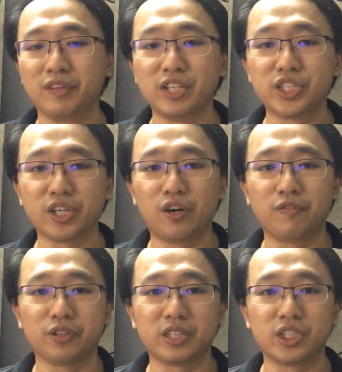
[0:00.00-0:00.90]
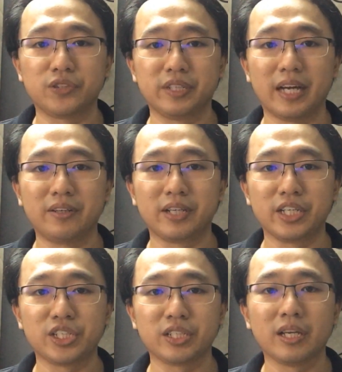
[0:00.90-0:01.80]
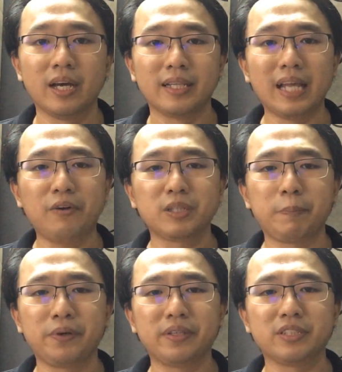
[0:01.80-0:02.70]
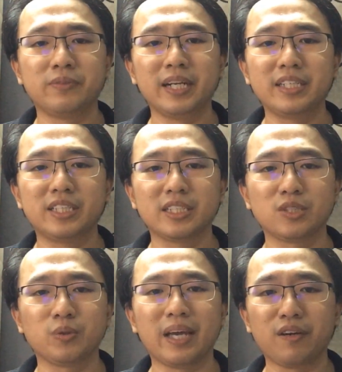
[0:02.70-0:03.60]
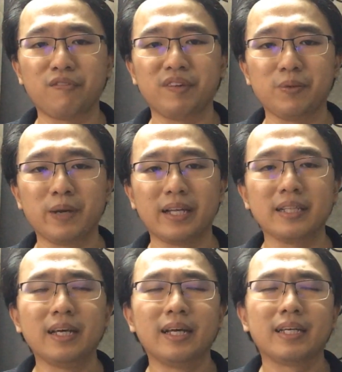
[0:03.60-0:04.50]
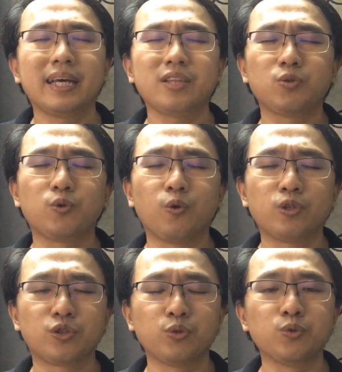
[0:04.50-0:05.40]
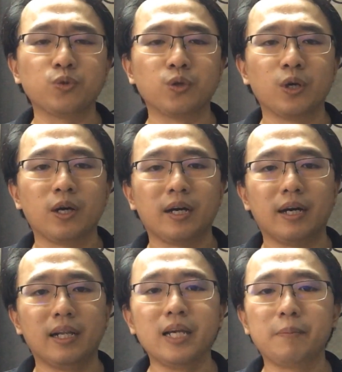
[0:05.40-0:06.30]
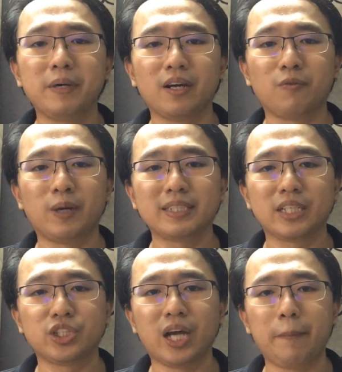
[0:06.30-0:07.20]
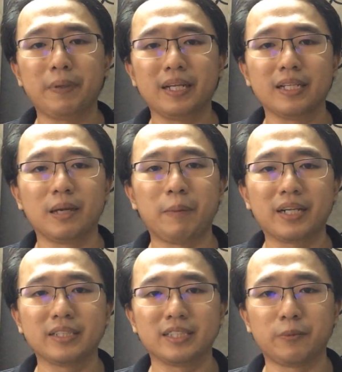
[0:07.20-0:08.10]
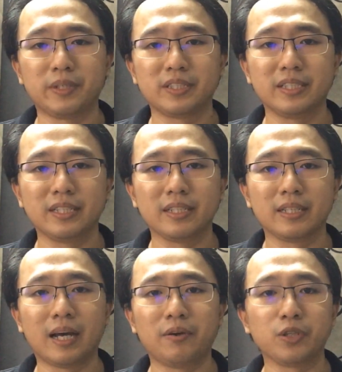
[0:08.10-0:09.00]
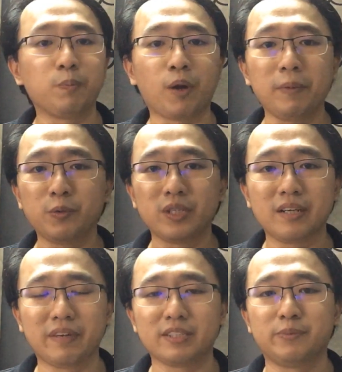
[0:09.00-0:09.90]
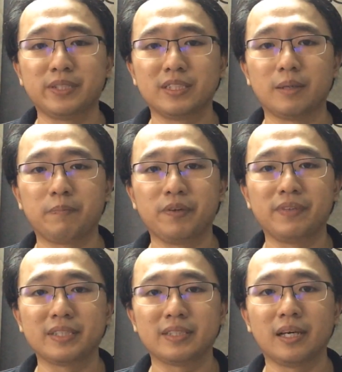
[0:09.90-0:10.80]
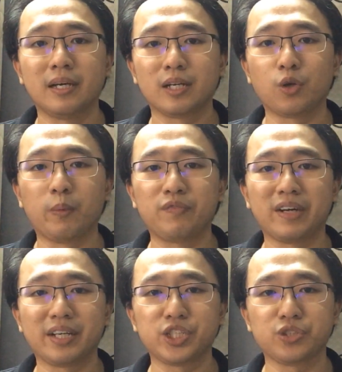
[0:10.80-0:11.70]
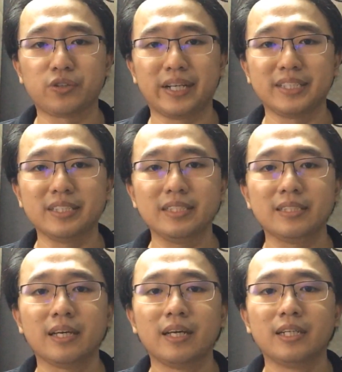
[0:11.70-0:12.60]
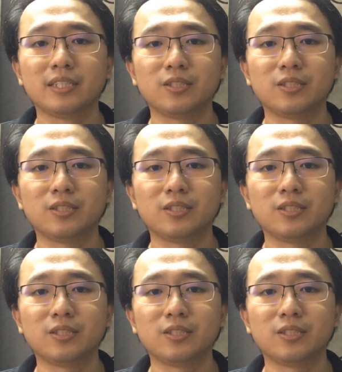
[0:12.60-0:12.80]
finishing off your tertiary education. Now is a period really just to get your feet wet, get to go through a little bit of what's actually happening in the markets that we're seeing now. You probably wouldn't have experienced the previous global financial crisis.